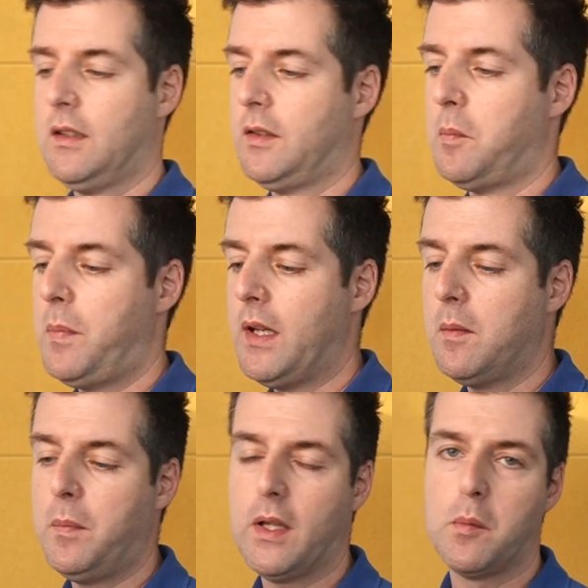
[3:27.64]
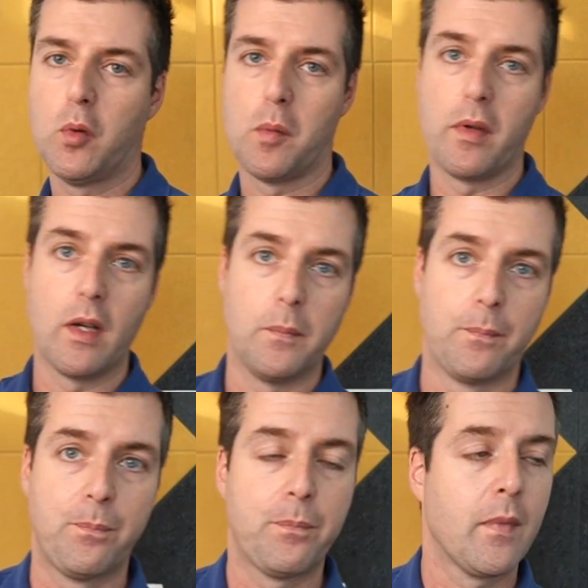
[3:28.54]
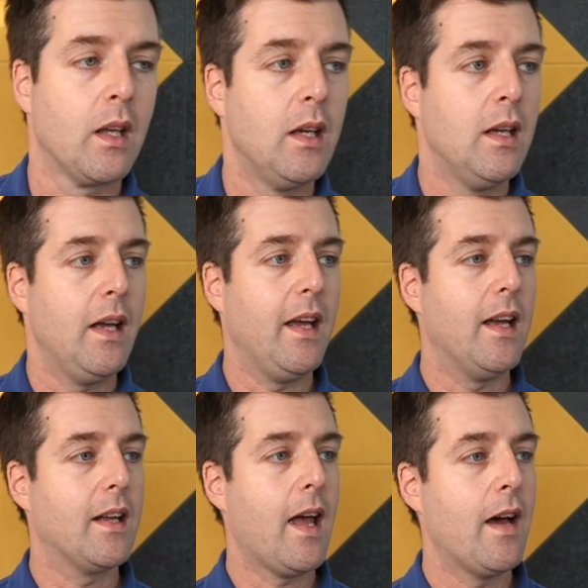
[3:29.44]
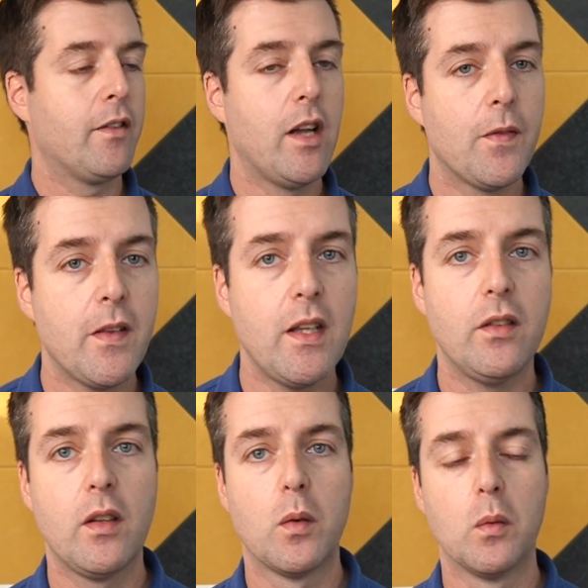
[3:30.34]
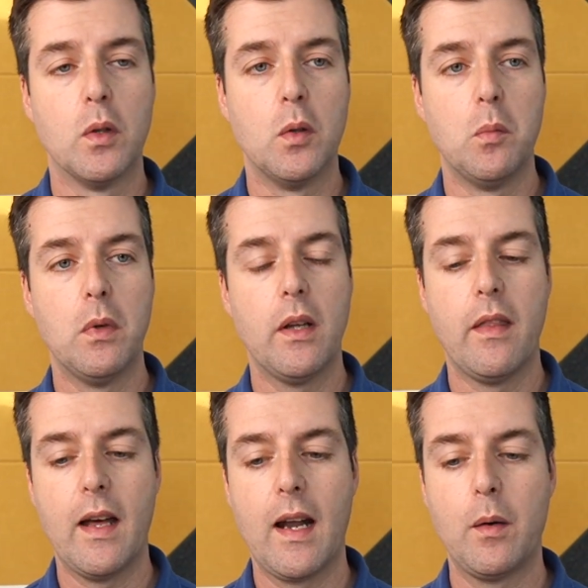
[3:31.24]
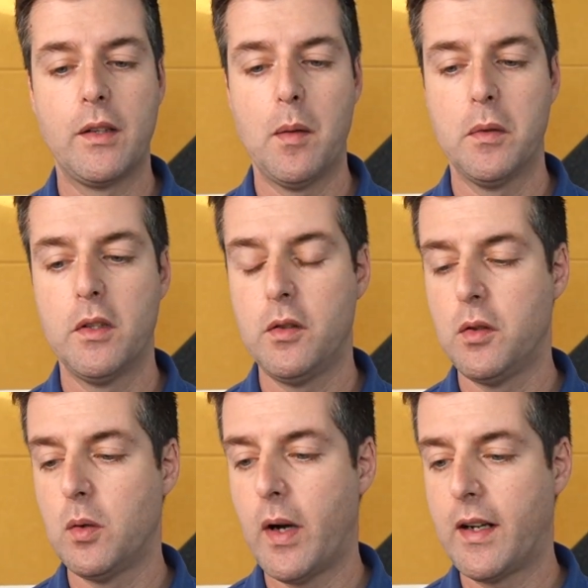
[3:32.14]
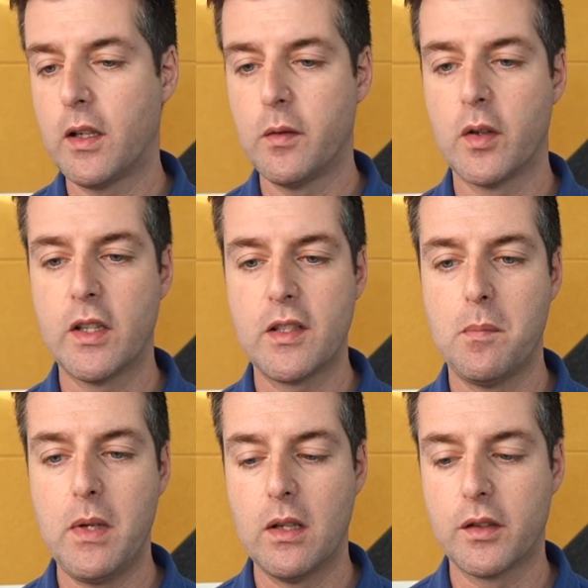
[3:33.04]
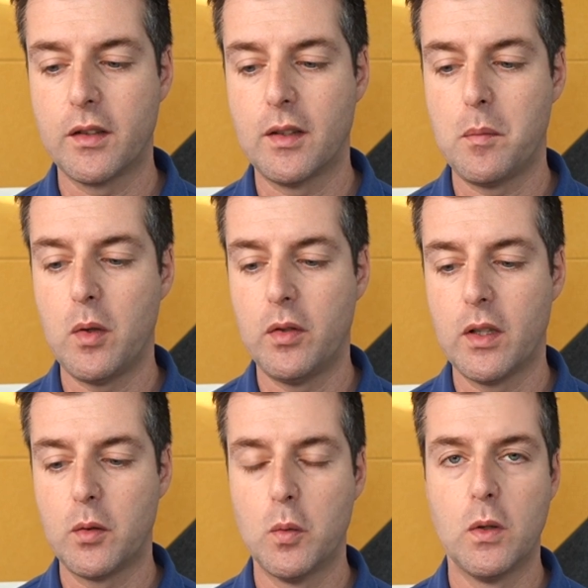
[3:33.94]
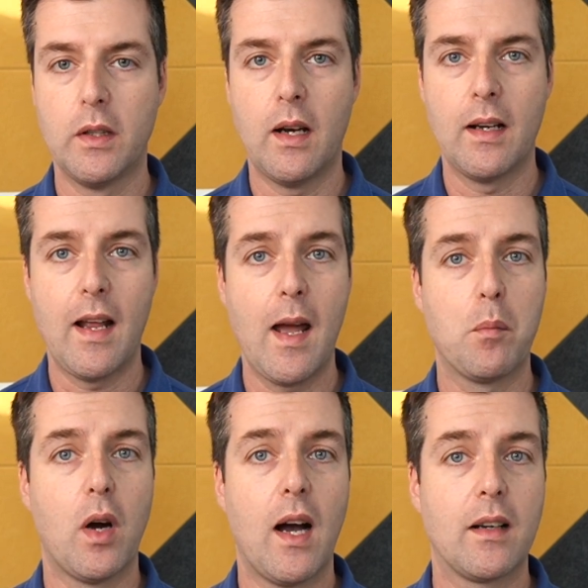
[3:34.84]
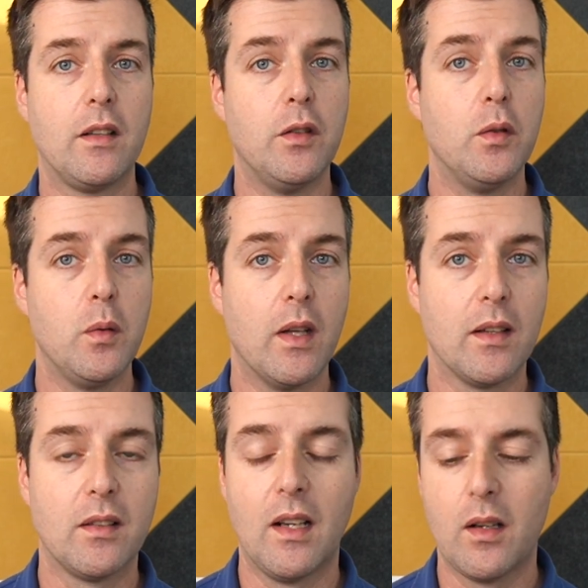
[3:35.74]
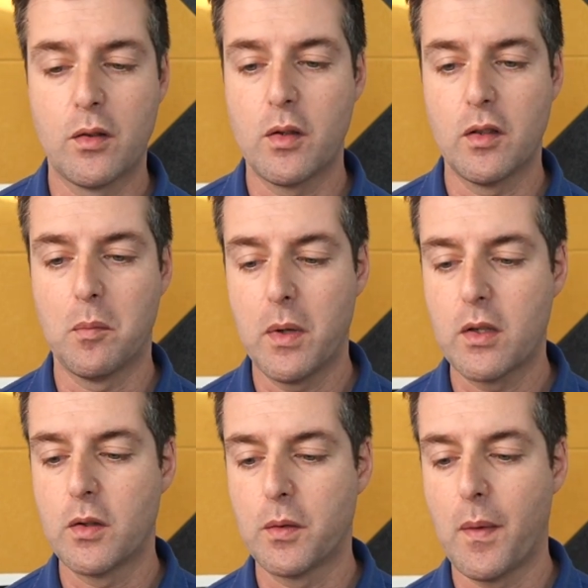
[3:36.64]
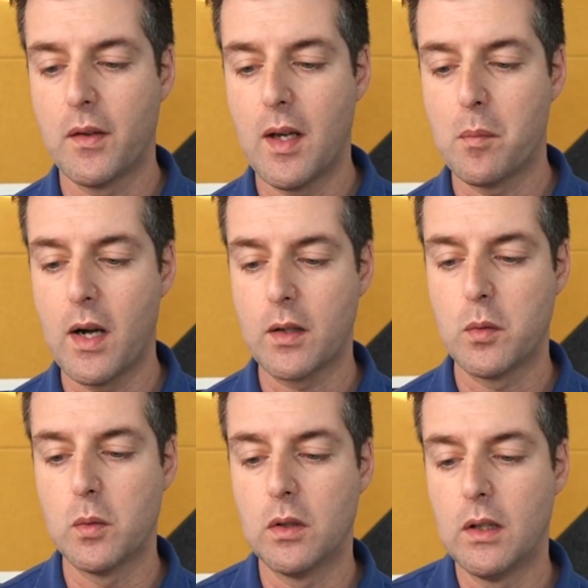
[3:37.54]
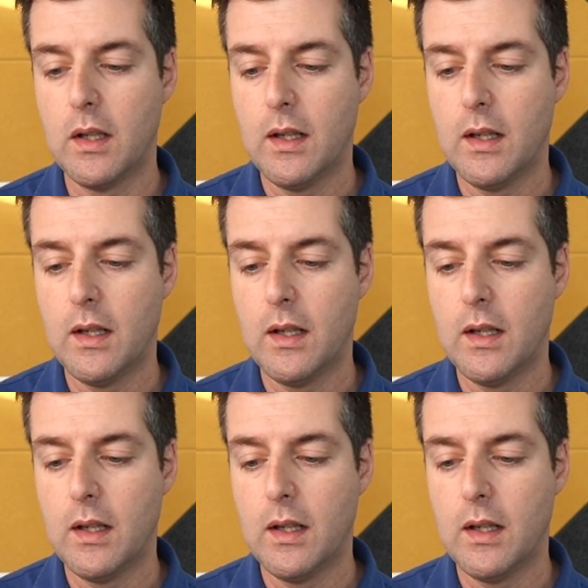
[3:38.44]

So big, big absorber though. And I have enough of these in the room that I was able to do, I had to convert it to meters because I'm using a tool in, on AMROC to do this, and I'll show you some pictures from this AMROC tool.